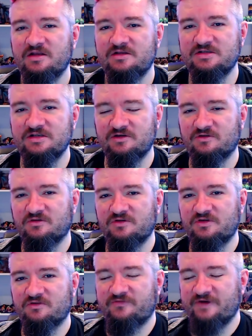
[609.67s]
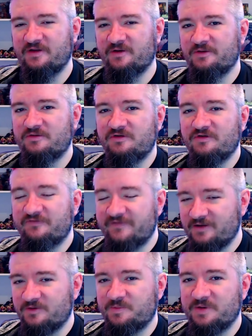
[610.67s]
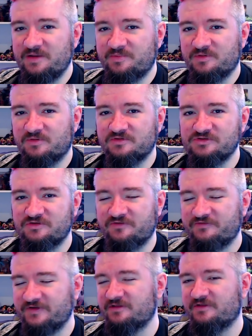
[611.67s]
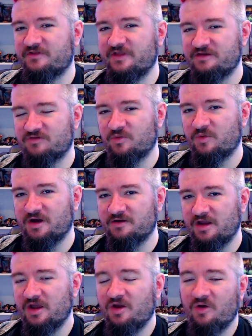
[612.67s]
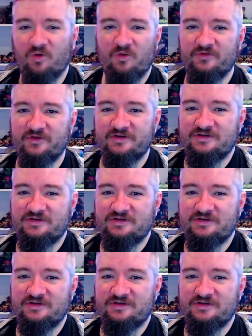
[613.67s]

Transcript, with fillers: to your your fellow your fellow people should you feel that they require it or that